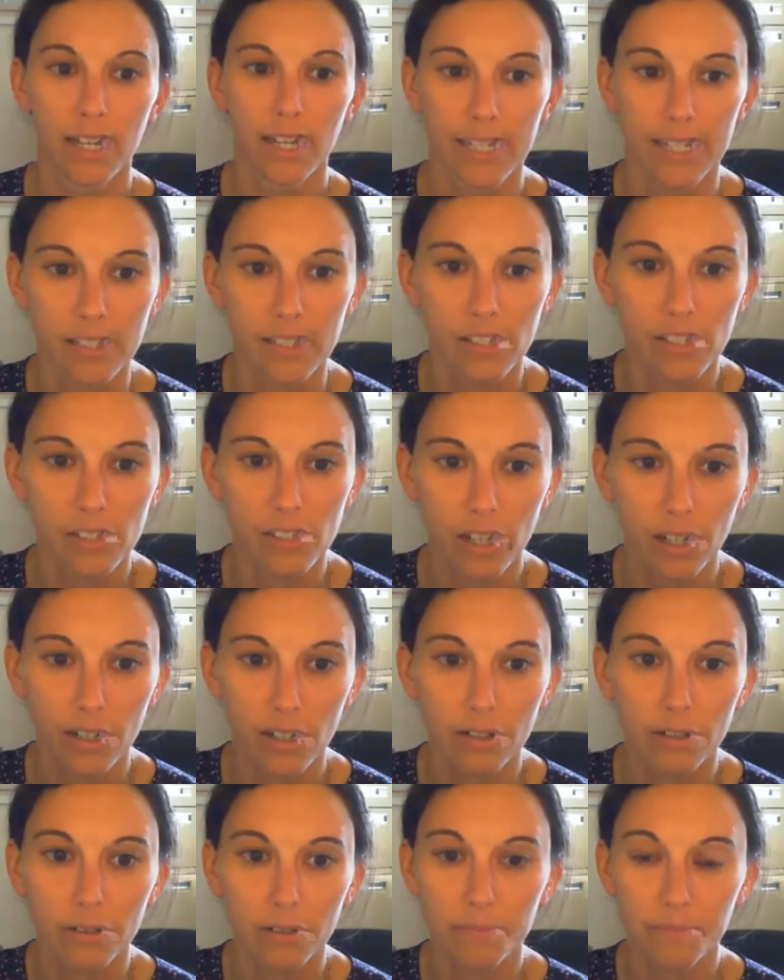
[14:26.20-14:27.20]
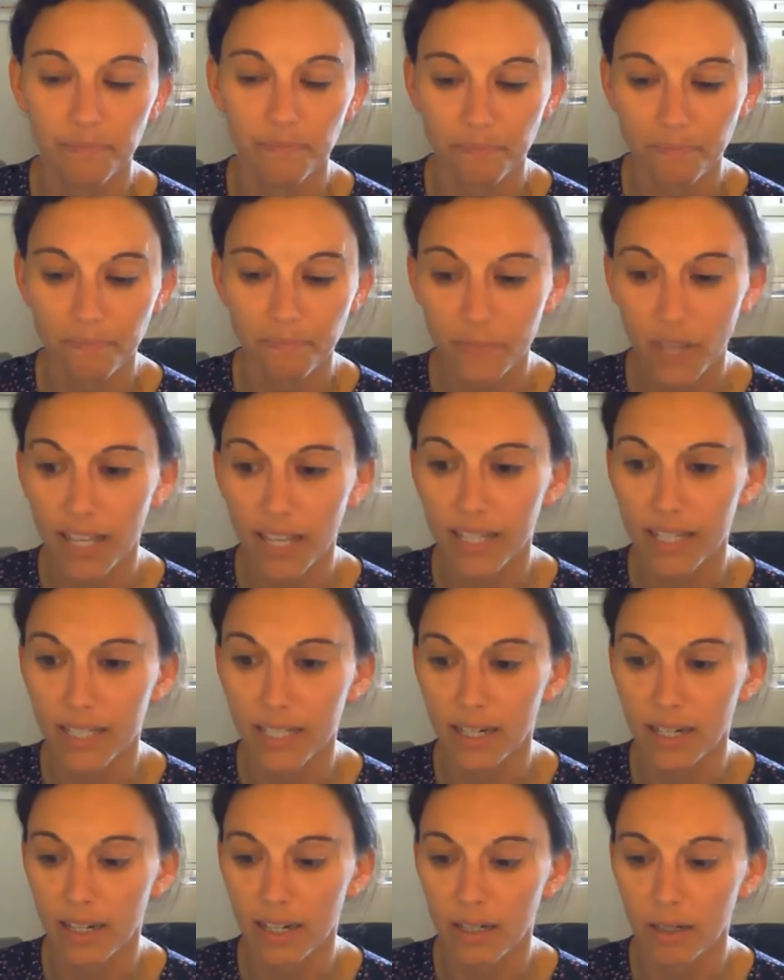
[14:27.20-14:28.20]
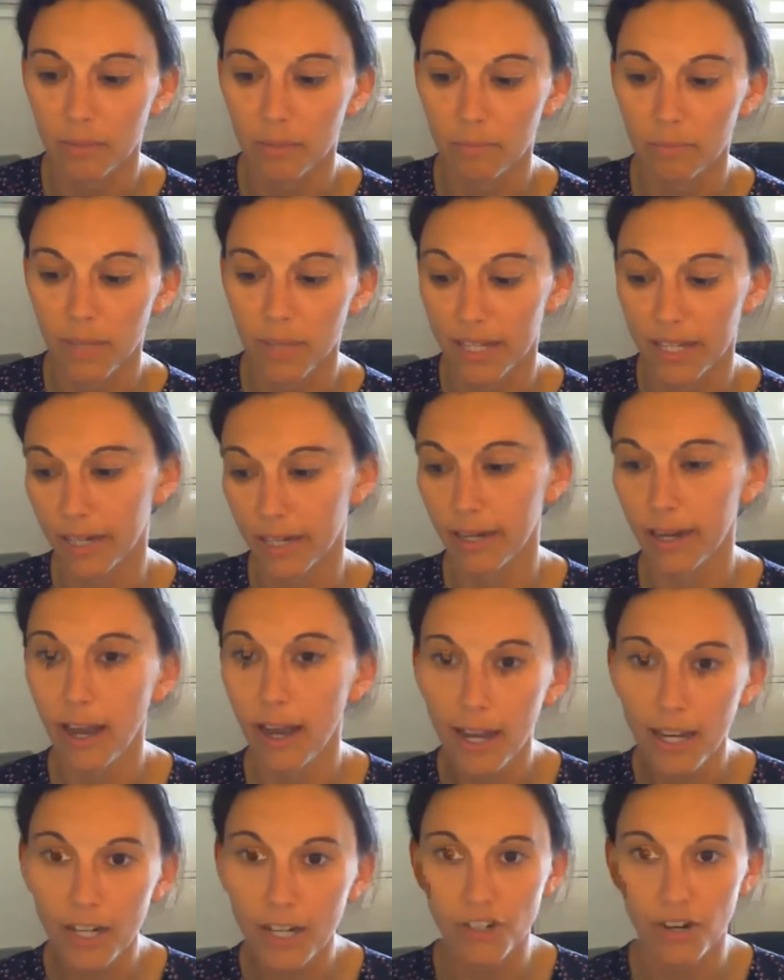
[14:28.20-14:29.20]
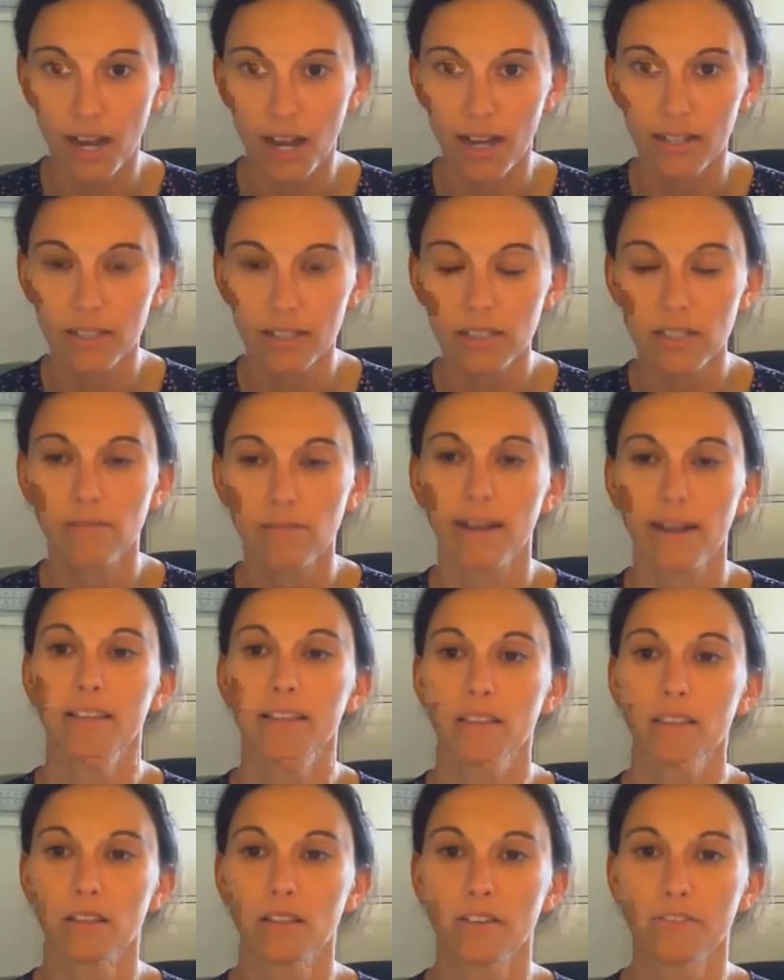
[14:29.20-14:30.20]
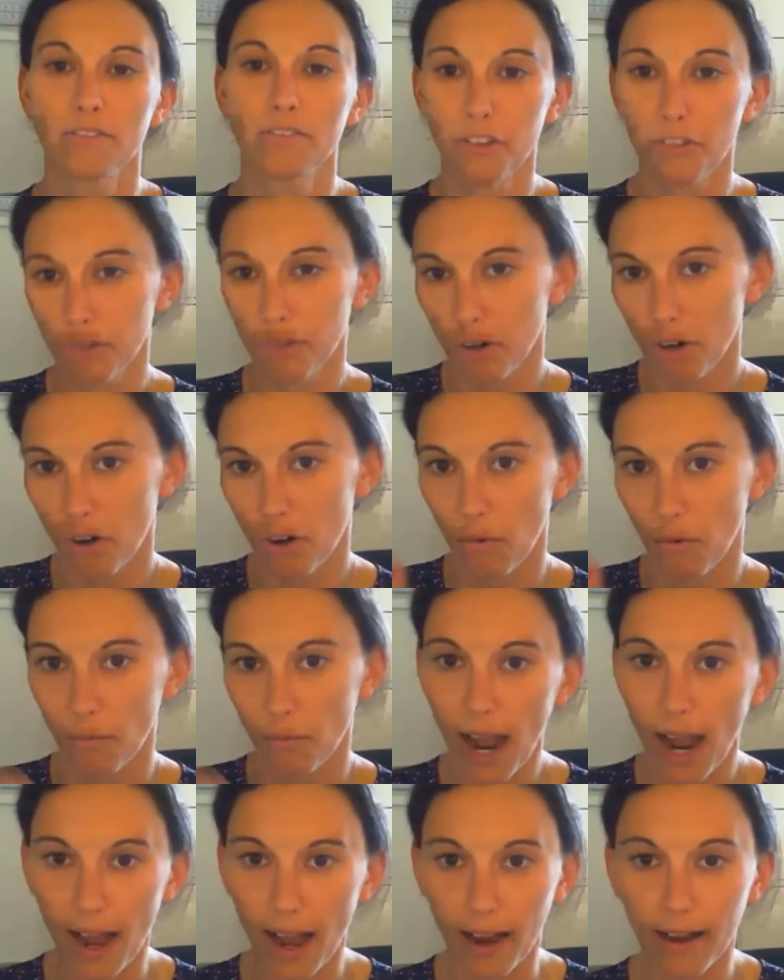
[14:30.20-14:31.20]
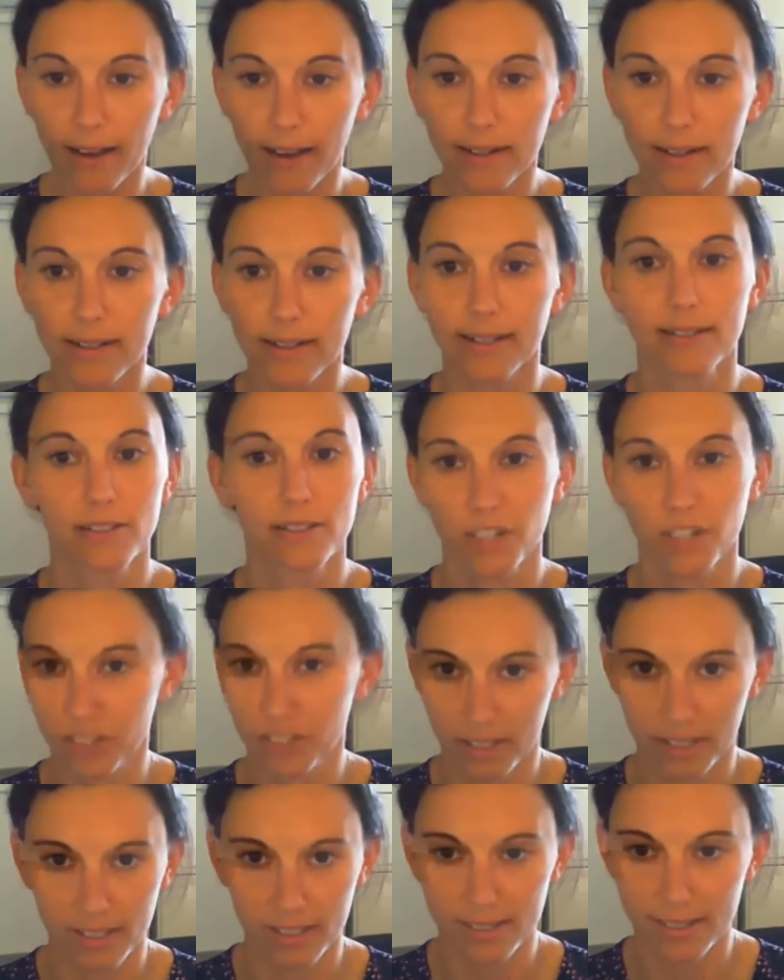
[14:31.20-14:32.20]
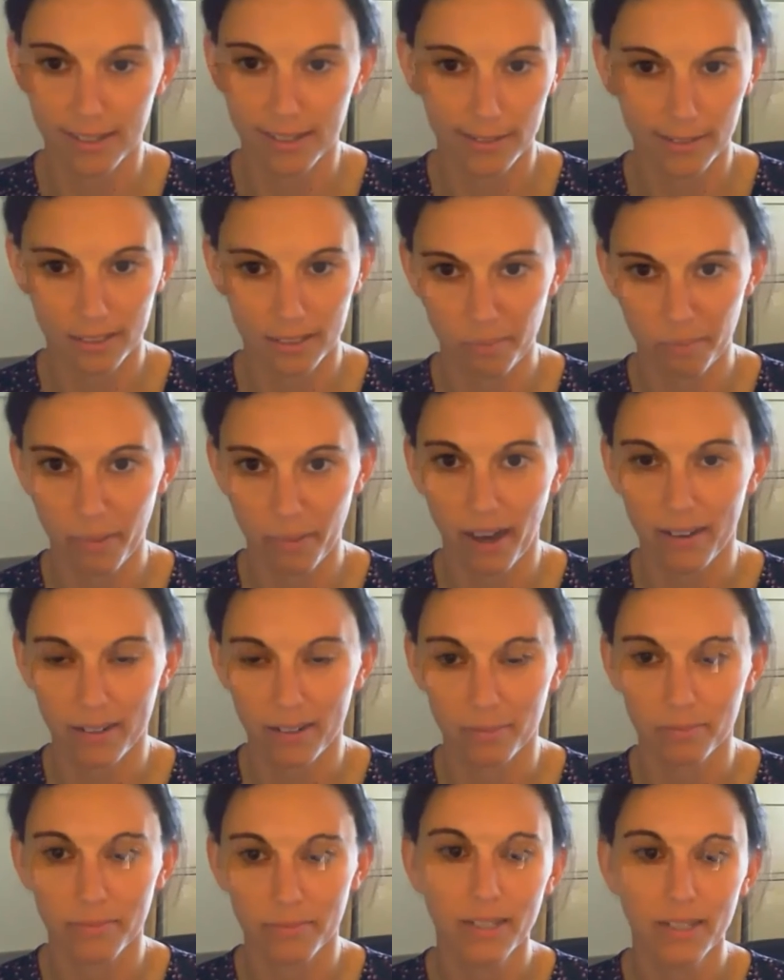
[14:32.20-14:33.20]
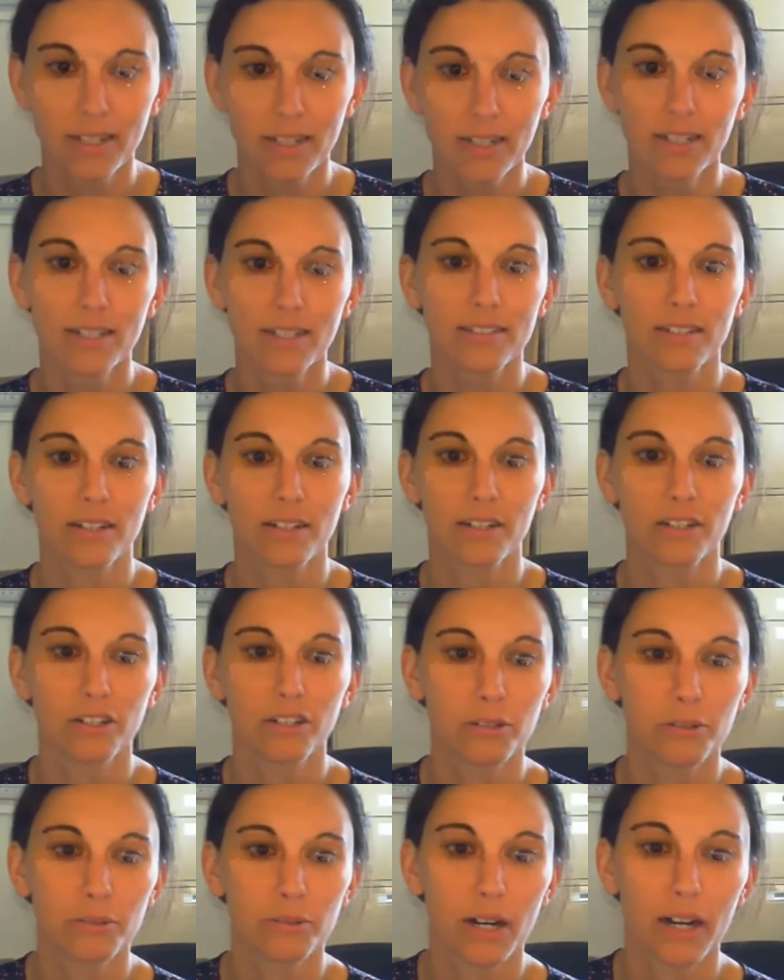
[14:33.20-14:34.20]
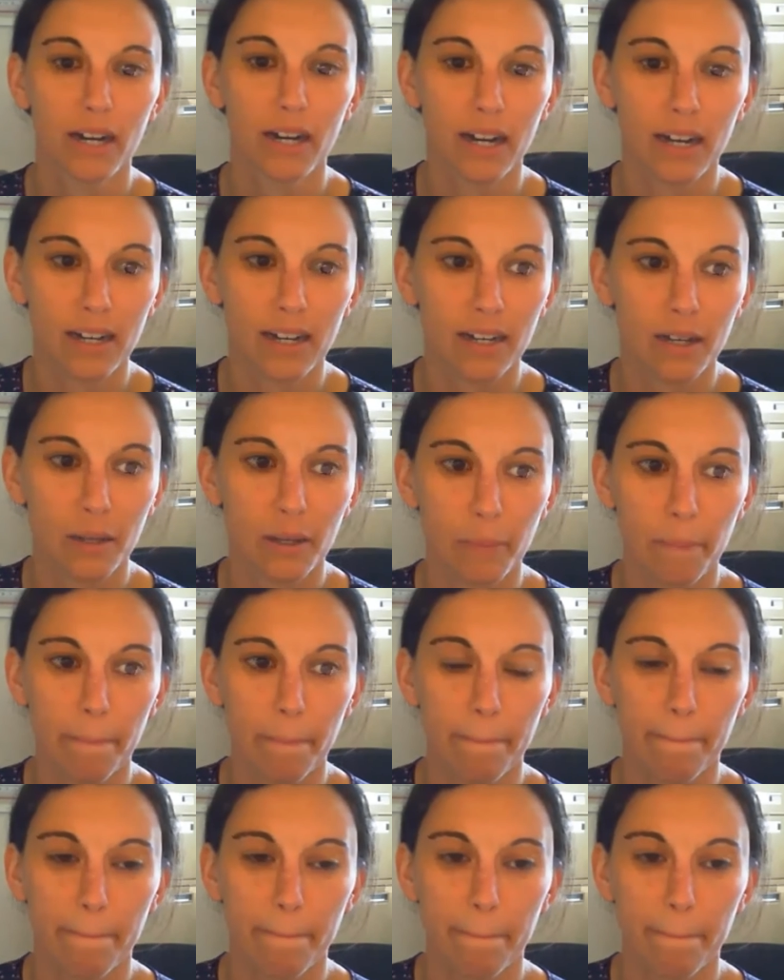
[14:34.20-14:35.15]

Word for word: and so, and um, and in contrast, right? If we throw a rock, it's just going to sink to the bottom. So, um,